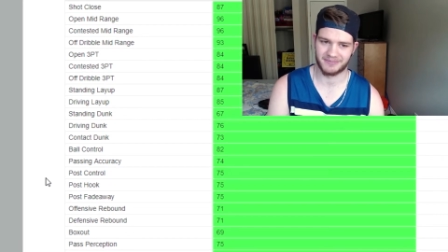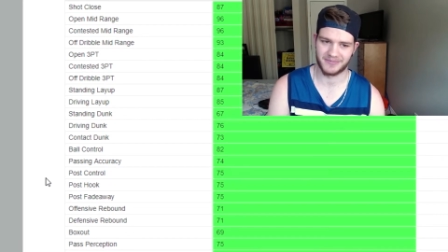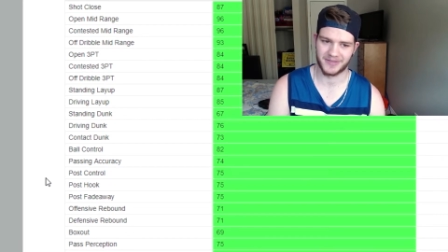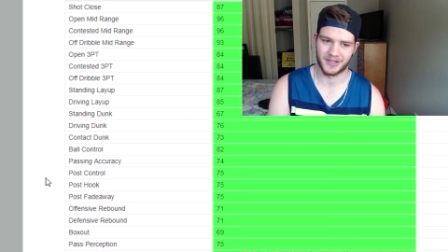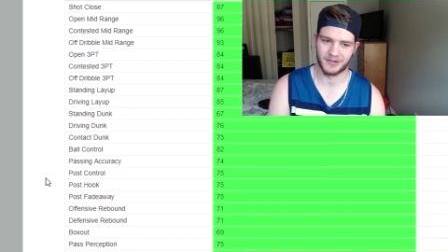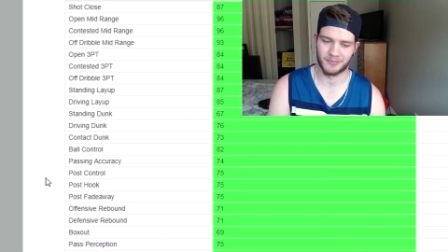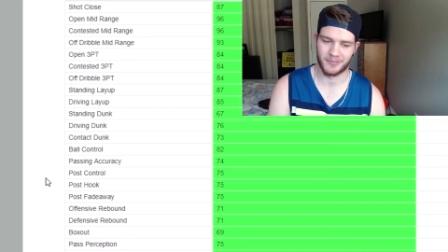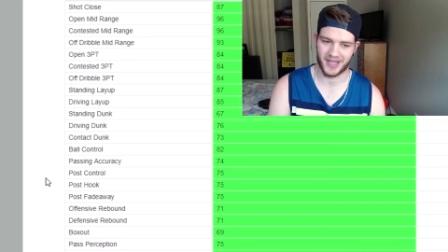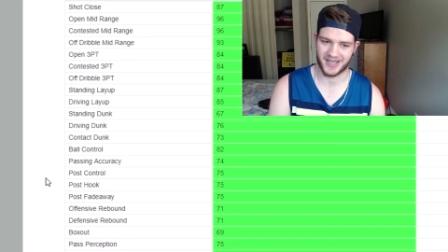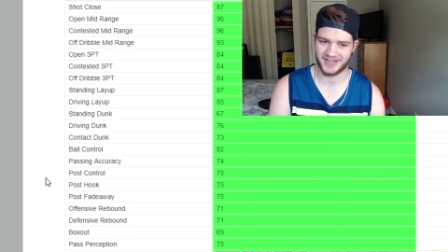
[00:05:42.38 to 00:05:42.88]

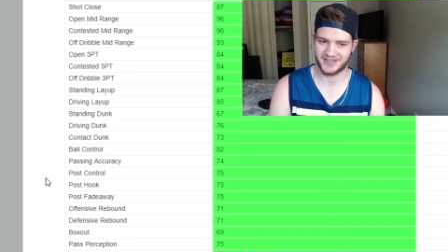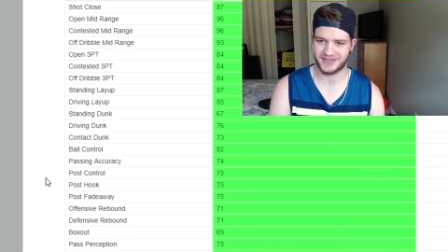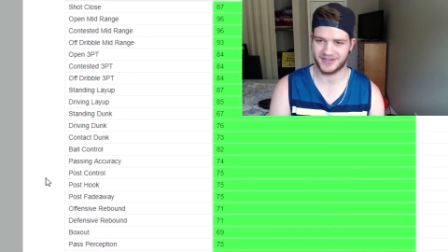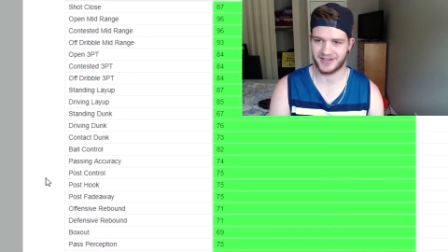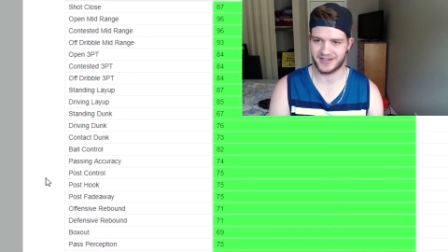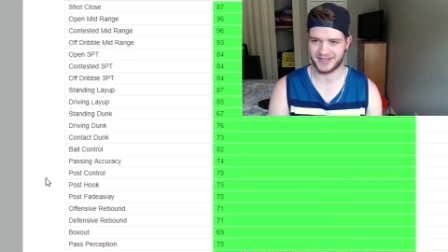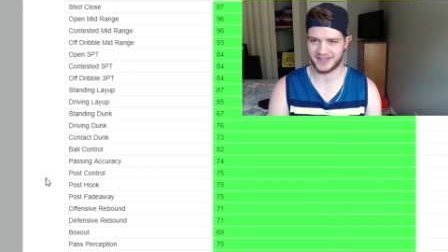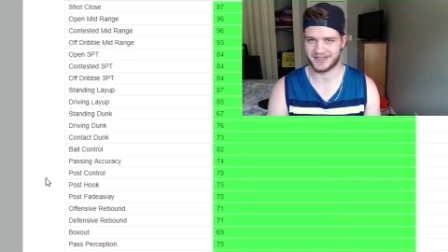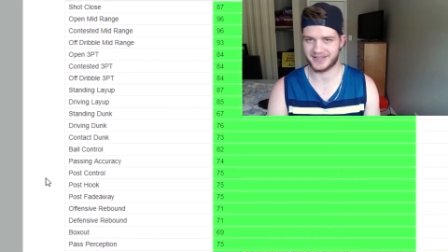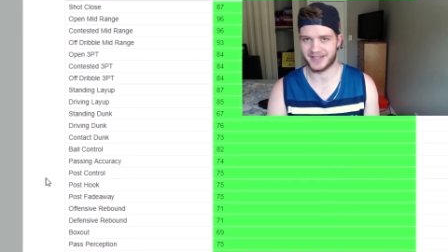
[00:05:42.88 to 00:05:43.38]
your best
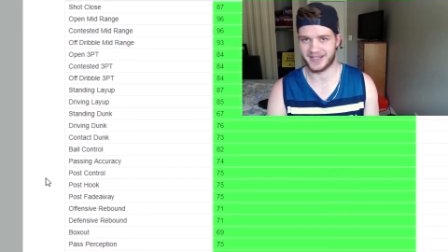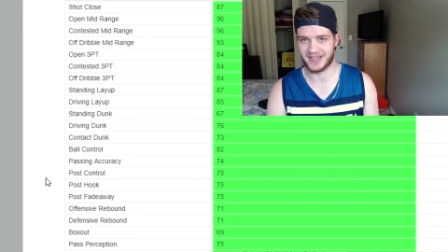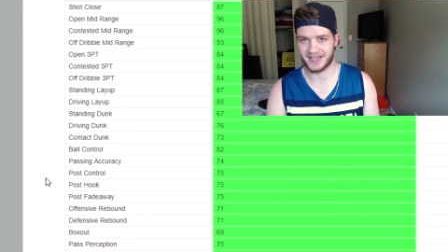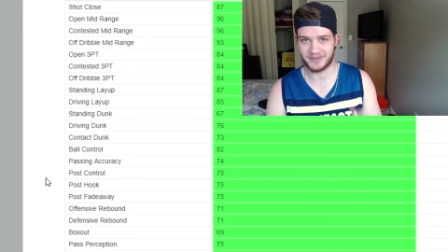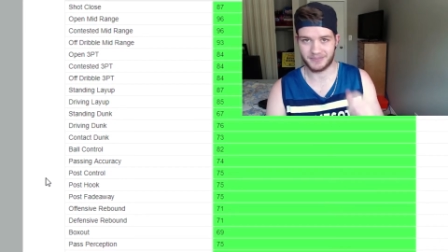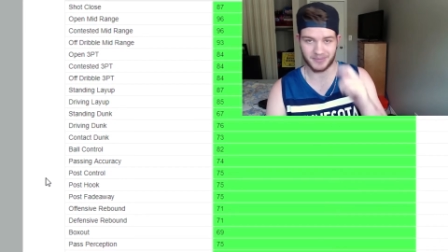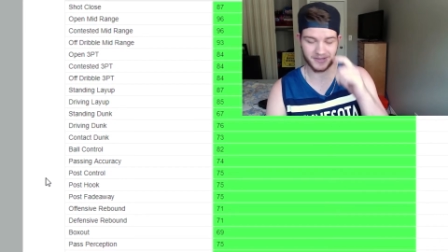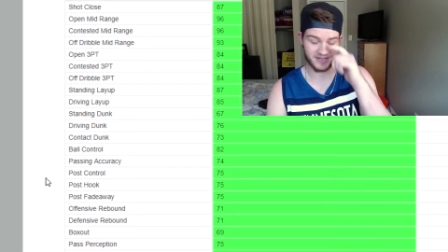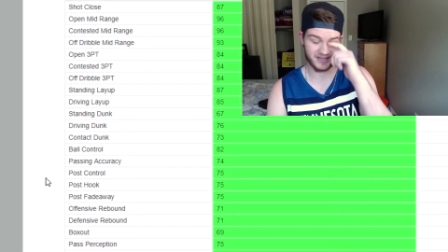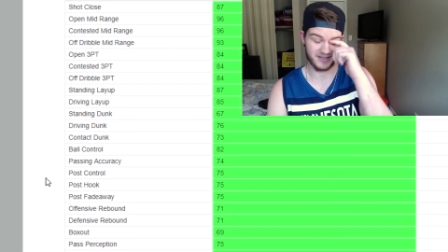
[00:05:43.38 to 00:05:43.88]
shot to take,
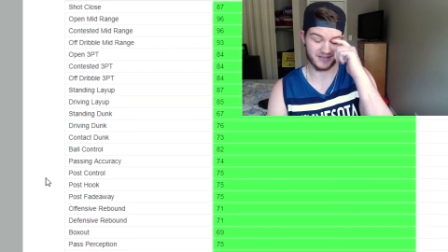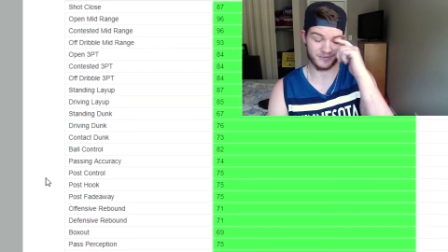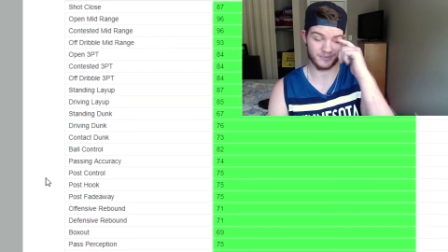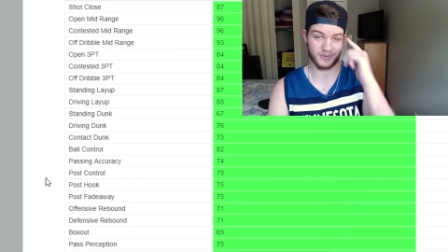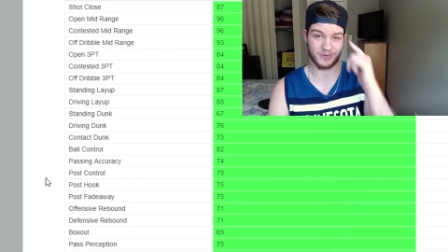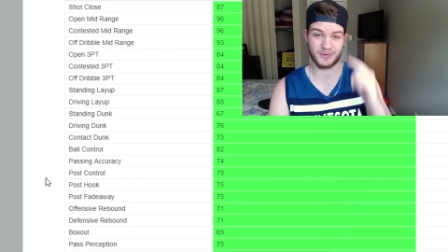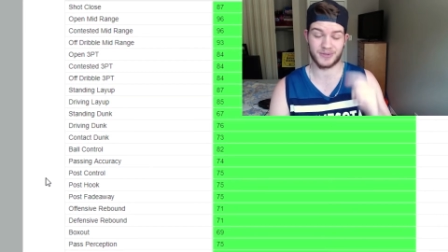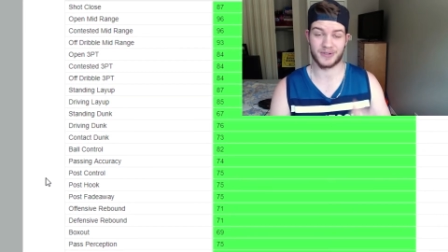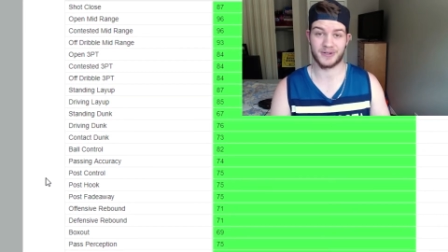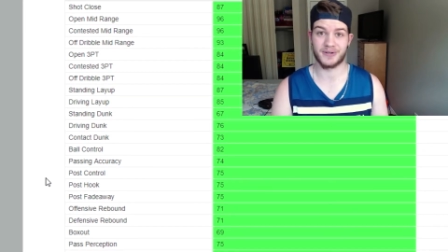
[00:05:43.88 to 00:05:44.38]
but it
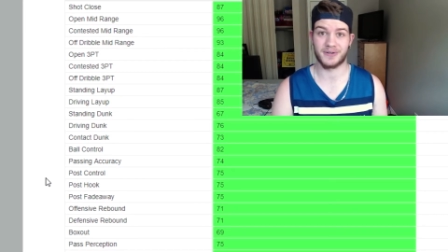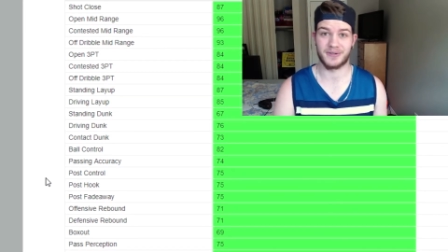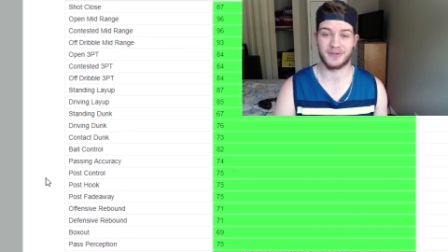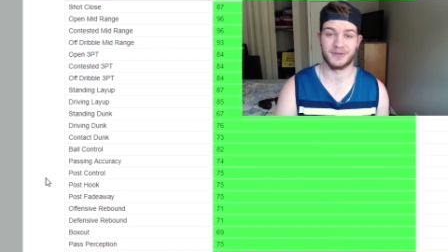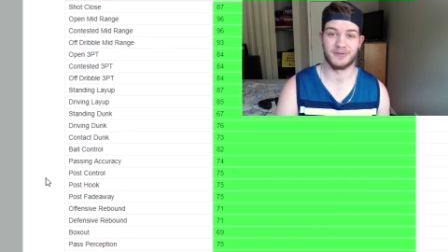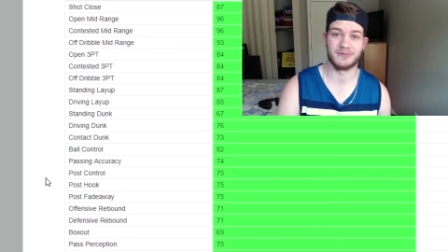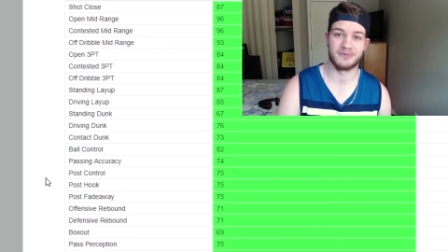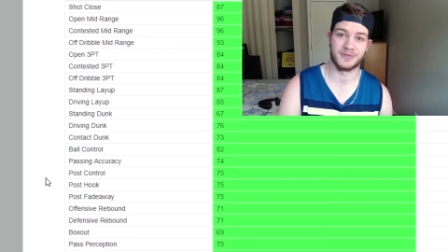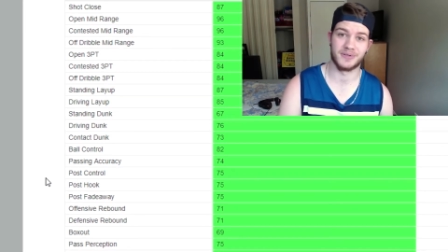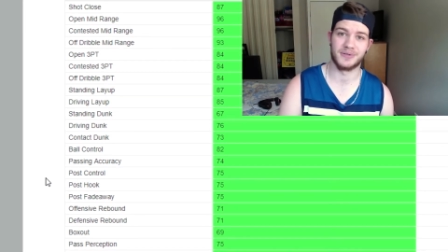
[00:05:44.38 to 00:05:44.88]
won't hurt you
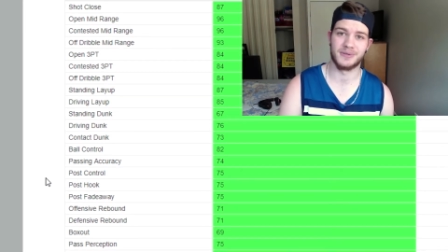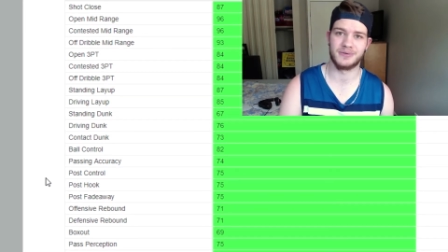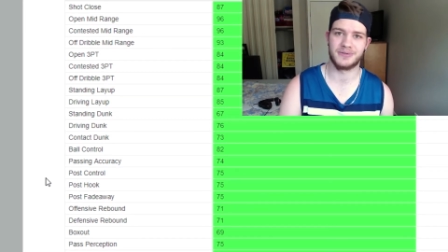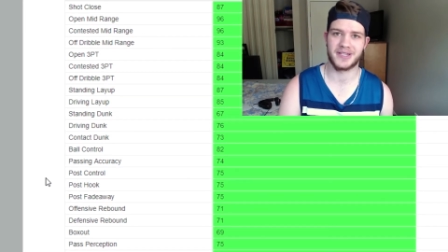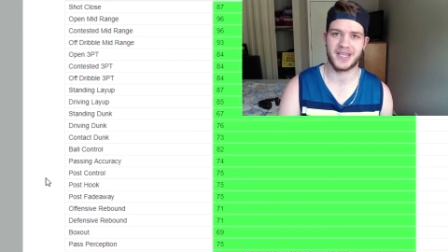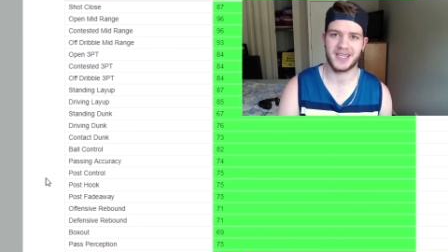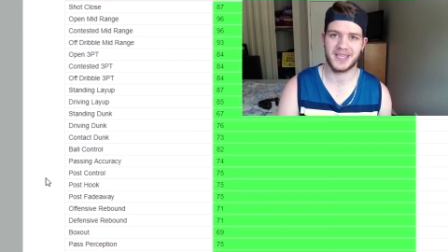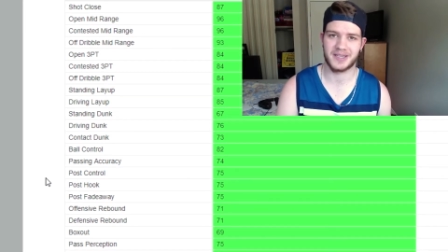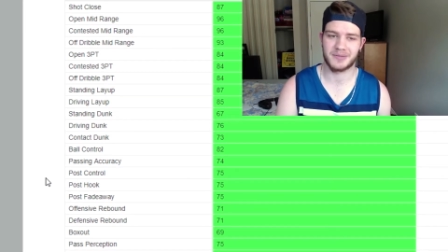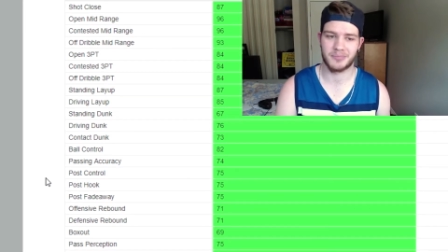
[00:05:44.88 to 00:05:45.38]
if you do
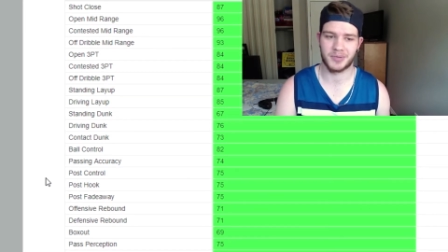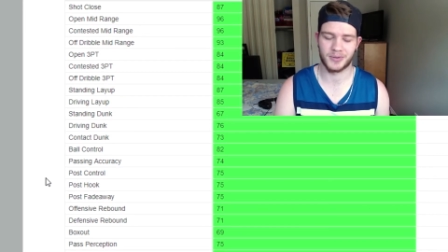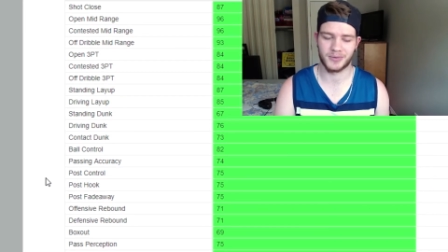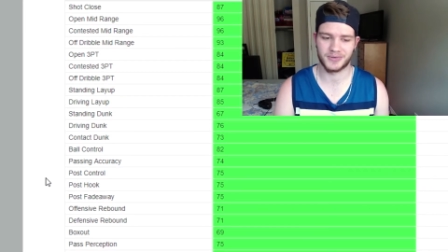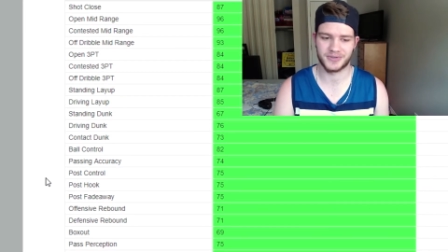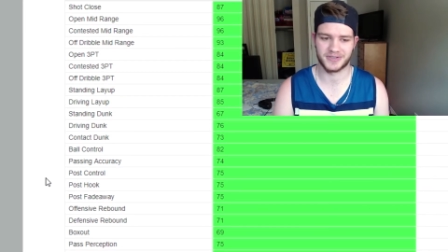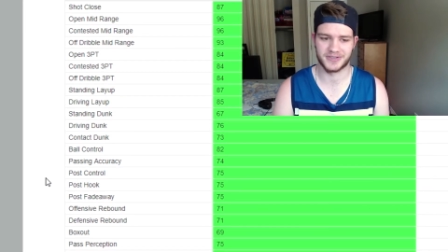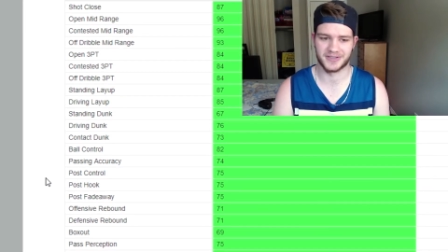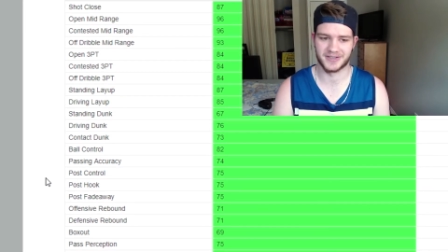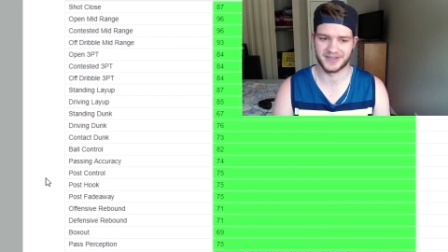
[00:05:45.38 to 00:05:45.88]
take
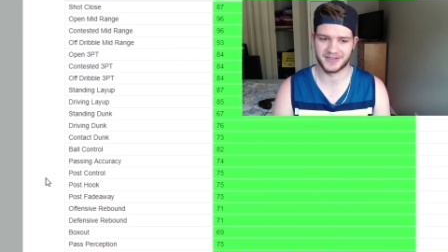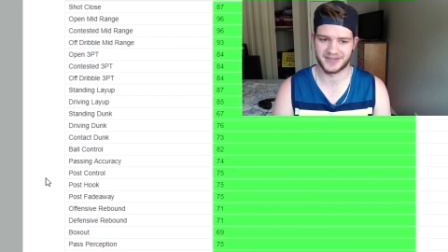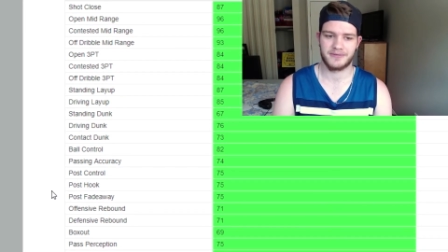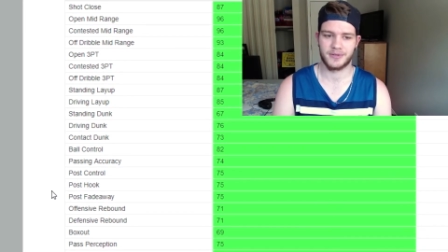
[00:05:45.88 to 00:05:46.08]
post shots.